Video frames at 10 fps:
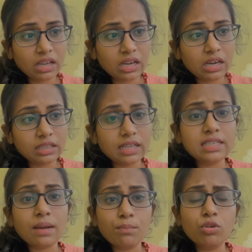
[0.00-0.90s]
that
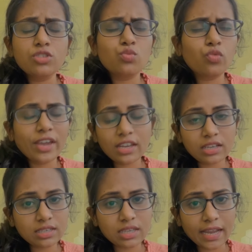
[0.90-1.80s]
supports
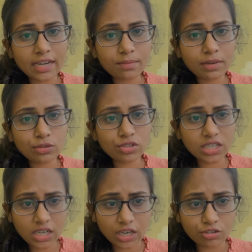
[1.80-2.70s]
various
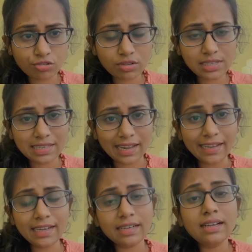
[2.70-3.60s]
AWT controls
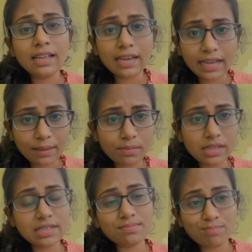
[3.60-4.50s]
like
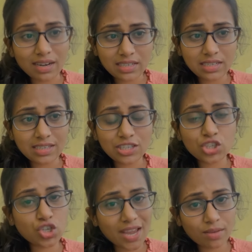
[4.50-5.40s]
labels,
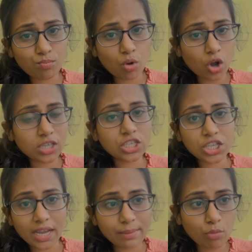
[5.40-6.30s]
buttons,
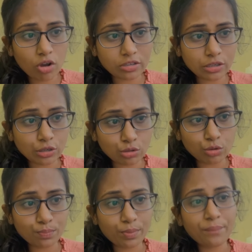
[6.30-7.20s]
checkbox
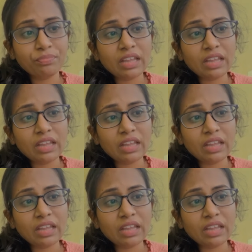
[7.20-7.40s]
group,